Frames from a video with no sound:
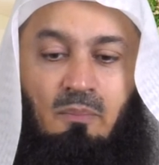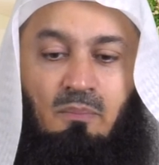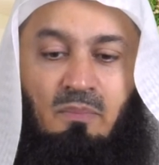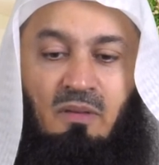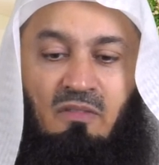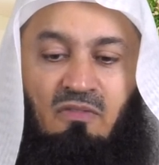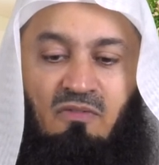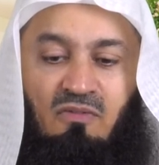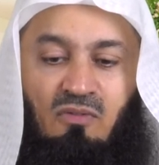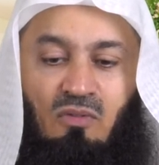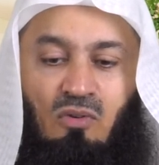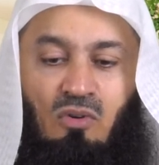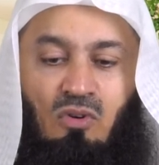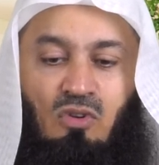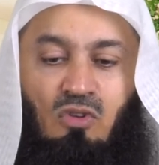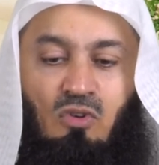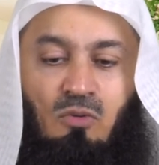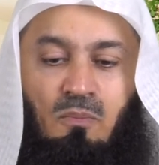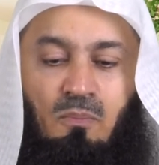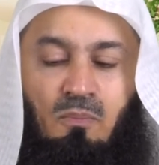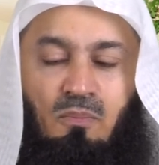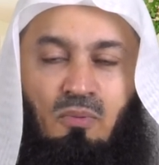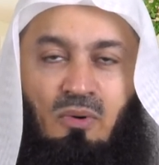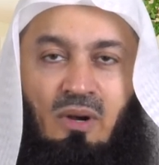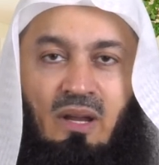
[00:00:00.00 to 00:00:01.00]
Before
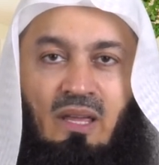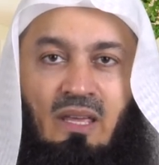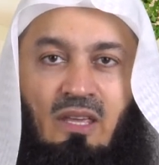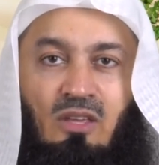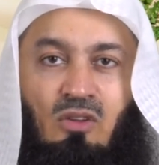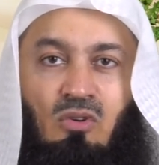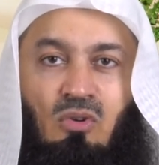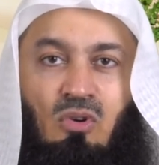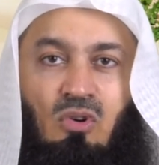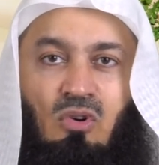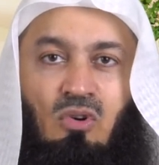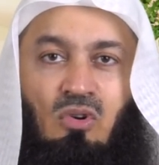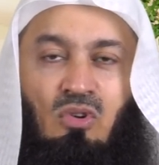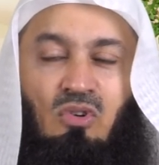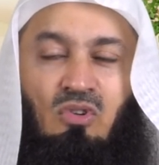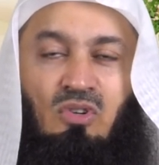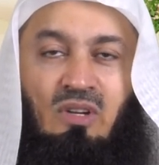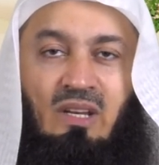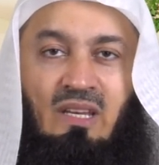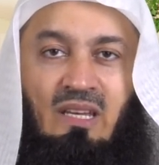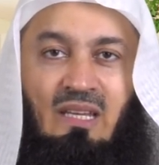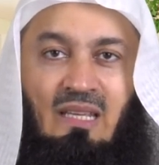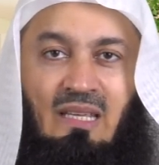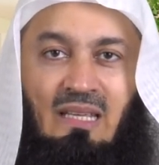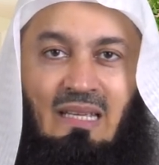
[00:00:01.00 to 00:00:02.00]
you pray, you're
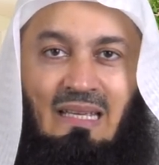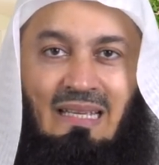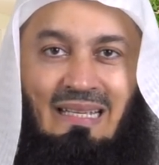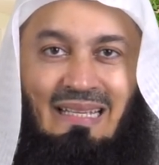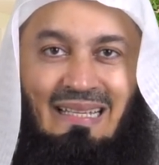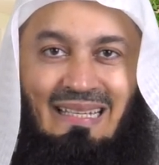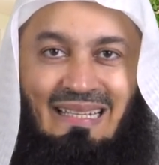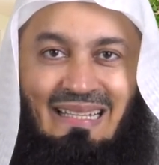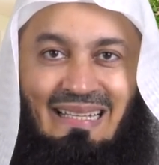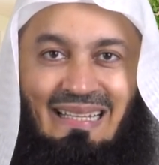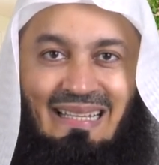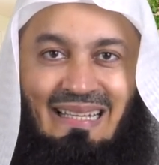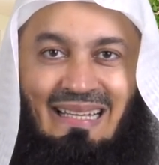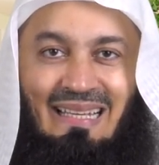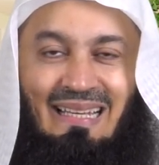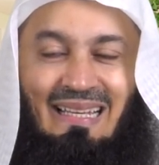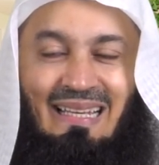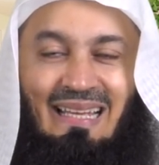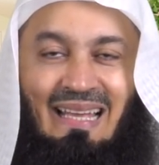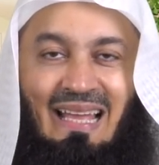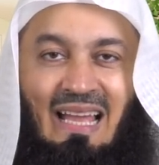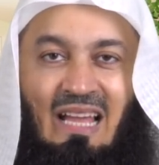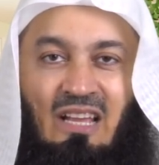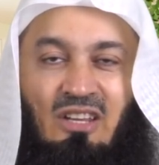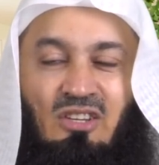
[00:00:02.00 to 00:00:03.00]
already
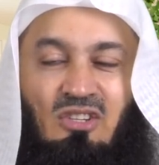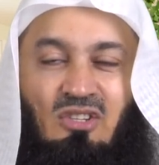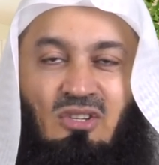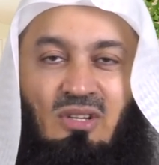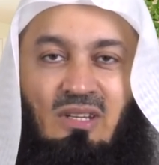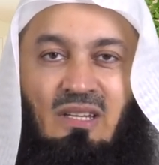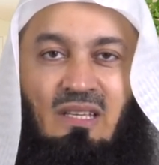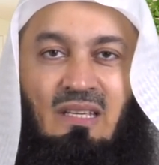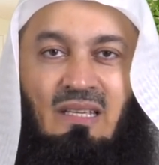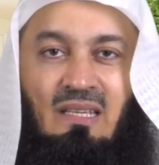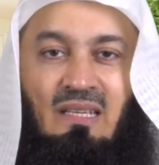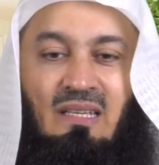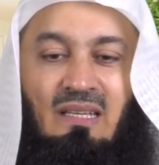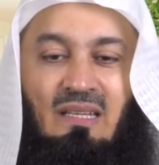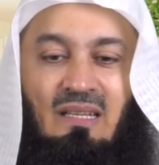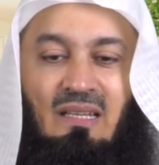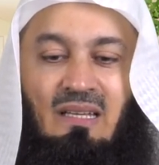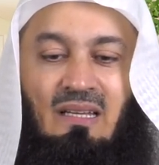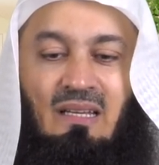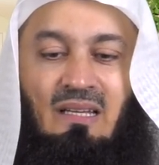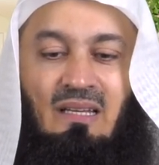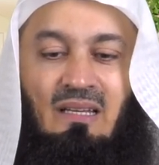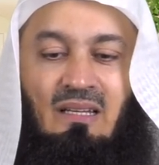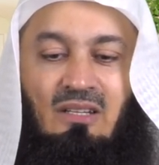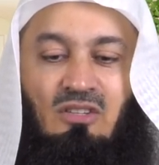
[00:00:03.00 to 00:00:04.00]
actually
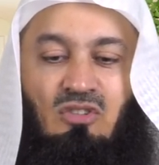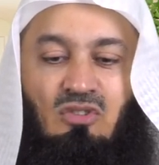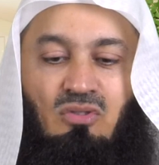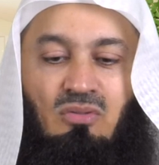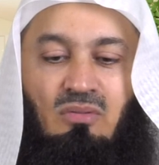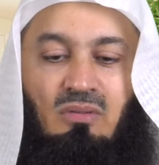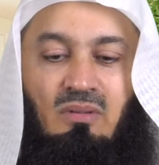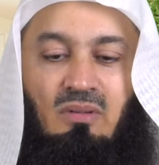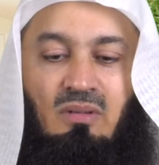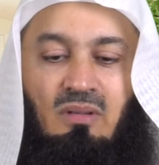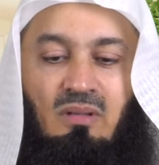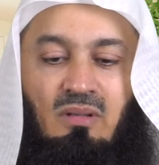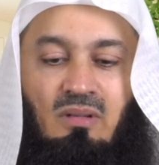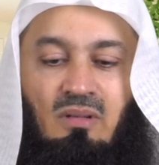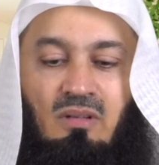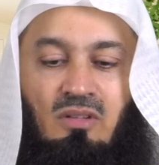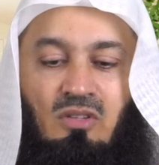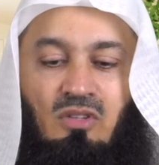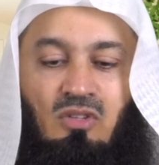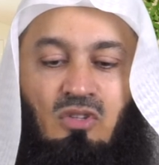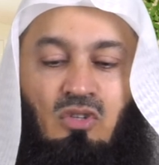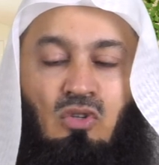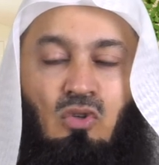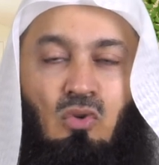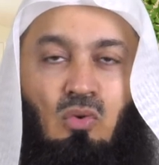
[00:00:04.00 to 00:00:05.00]
uh, uh,
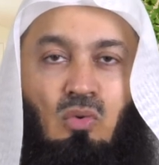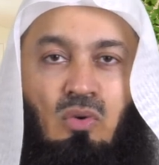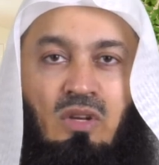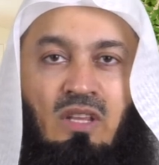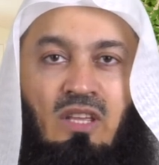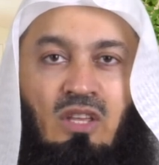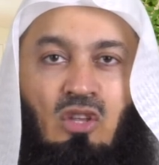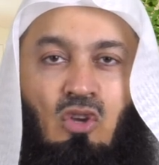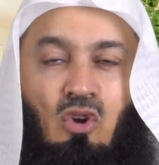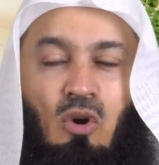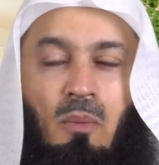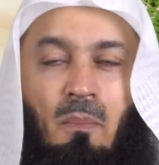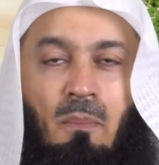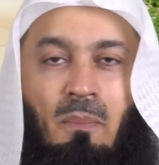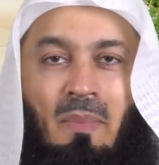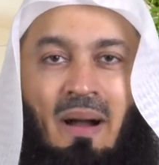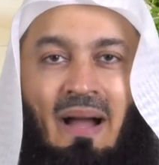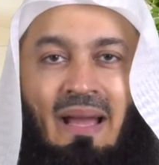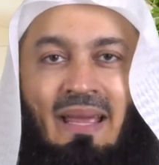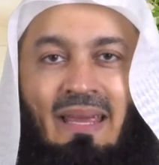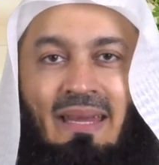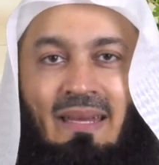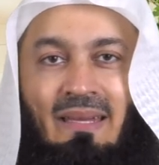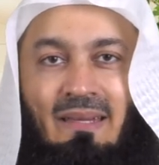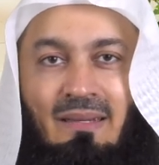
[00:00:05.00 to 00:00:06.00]
tuning your
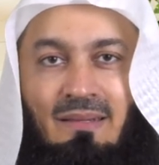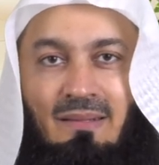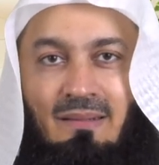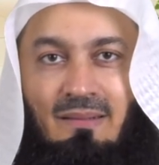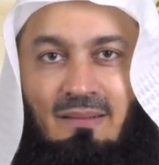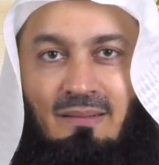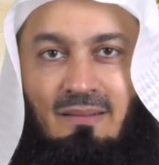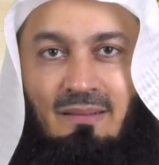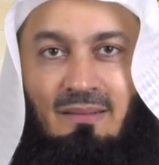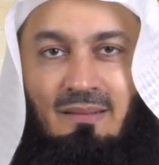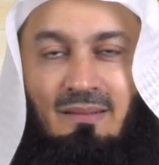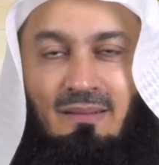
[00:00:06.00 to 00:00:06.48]
mind